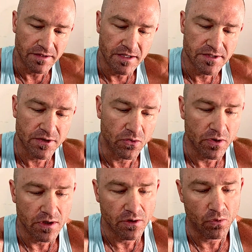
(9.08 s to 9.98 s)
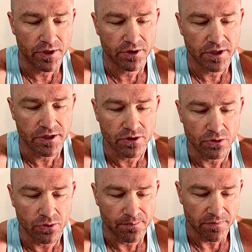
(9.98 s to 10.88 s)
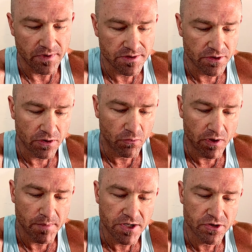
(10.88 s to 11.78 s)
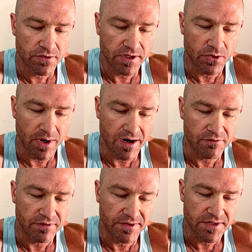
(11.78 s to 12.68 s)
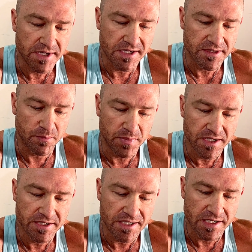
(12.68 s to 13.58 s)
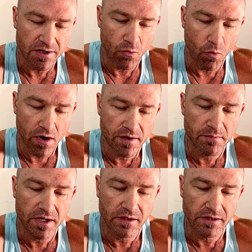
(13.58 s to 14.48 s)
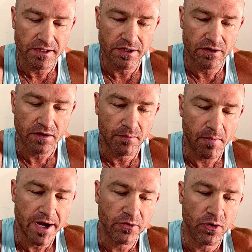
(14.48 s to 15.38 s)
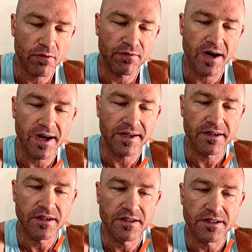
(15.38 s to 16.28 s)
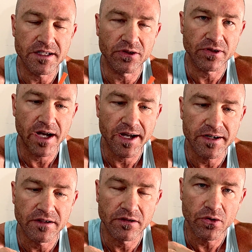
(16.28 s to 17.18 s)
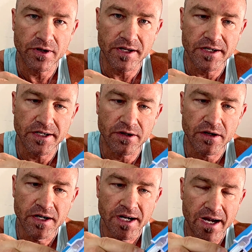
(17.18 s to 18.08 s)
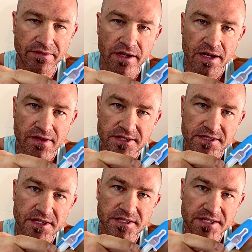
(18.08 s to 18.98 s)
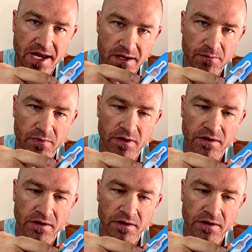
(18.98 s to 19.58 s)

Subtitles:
So what you're going to do is you're going to want to make sure that you have, in this case, the BD 1 milliliter microfine needle guide loaded in here. And this is the same